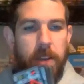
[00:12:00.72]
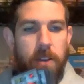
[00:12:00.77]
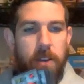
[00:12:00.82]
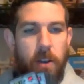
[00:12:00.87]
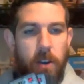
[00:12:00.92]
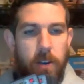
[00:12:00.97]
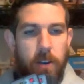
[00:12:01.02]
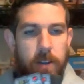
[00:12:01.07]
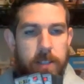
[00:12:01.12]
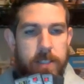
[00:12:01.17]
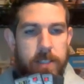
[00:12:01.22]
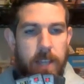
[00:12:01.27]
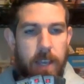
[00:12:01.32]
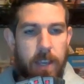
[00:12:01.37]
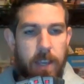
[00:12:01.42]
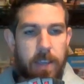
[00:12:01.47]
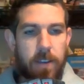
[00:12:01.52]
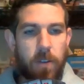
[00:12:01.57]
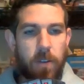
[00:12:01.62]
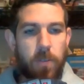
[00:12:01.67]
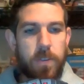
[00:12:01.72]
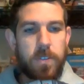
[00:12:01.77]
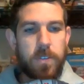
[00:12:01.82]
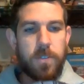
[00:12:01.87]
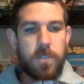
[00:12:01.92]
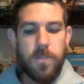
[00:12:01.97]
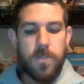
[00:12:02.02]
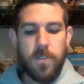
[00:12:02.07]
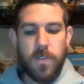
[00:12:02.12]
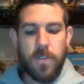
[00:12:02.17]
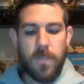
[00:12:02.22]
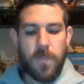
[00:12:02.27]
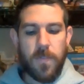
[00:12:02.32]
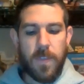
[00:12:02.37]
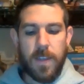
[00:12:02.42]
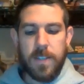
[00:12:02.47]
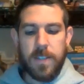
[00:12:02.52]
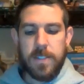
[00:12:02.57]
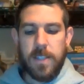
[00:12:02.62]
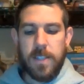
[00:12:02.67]
cards that can only do certain
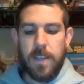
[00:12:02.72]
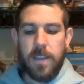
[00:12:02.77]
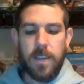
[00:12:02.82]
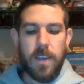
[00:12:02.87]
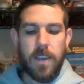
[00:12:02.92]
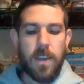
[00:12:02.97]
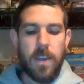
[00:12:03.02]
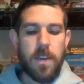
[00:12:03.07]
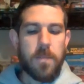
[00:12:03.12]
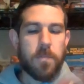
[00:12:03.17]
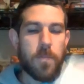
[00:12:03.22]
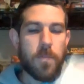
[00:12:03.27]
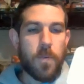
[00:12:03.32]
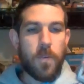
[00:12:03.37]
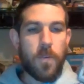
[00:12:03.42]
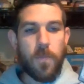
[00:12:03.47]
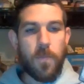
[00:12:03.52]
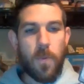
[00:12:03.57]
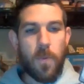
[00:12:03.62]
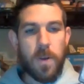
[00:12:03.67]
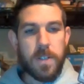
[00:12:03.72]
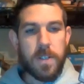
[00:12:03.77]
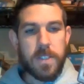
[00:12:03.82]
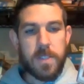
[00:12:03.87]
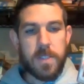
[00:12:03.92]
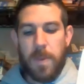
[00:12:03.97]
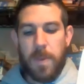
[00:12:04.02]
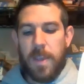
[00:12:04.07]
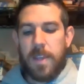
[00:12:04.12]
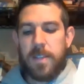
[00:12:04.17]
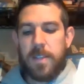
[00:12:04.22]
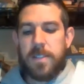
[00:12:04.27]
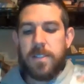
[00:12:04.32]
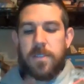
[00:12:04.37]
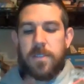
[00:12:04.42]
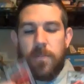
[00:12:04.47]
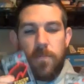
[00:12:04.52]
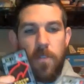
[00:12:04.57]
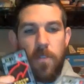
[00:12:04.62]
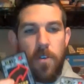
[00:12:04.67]
things like move one
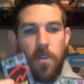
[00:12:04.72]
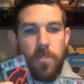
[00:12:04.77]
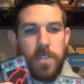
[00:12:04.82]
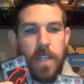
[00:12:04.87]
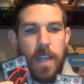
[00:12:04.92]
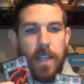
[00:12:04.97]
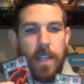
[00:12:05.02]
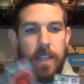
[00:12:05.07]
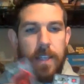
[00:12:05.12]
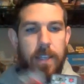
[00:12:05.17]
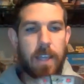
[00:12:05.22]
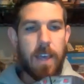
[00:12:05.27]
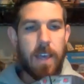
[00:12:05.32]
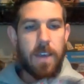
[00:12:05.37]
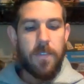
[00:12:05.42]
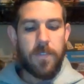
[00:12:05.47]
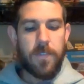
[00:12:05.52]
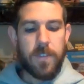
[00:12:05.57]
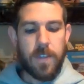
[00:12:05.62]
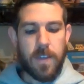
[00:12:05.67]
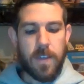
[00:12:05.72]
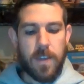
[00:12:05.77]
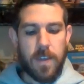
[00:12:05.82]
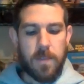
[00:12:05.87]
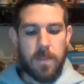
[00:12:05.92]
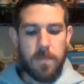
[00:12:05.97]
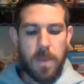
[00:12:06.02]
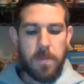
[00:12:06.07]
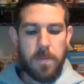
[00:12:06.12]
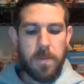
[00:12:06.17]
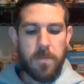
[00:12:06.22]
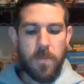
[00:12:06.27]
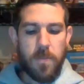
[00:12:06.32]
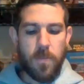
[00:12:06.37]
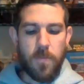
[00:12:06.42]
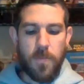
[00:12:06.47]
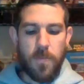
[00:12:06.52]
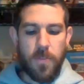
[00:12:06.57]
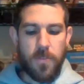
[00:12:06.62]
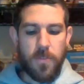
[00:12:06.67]
space, rotate left, maybe
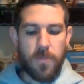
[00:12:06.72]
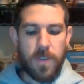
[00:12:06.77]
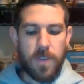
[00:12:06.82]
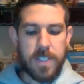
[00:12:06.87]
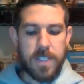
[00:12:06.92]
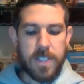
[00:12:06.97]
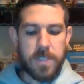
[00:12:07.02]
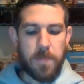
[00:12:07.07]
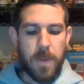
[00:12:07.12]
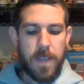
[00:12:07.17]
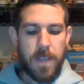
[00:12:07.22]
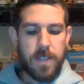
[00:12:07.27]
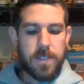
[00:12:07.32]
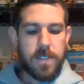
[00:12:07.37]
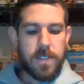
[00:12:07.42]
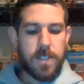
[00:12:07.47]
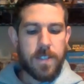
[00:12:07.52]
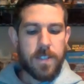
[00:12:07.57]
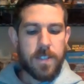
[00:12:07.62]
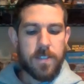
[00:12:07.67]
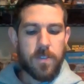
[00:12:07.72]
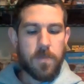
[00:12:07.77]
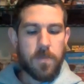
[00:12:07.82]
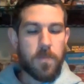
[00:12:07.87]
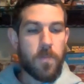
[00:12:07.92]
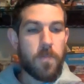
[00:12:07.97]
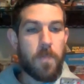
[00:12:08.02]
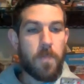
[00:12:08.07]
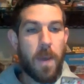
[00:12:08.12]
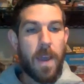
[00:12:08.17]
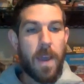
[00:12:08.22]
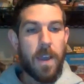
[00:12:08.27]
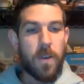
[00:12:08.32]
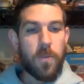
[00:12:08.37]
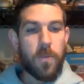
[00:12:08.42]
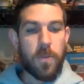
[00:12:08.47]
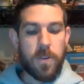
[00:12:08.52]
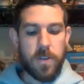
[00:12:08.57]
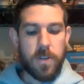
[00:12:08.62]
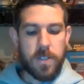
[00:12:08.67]
move 3 spaces or move
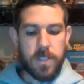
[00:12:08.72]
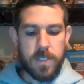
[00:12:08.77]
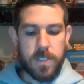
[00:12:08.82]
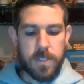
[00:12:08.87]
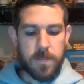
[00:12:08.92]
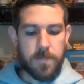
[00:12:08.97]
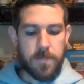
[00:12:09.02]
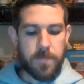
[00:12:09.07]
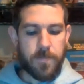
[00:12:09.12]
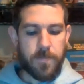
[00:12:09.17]
backwards.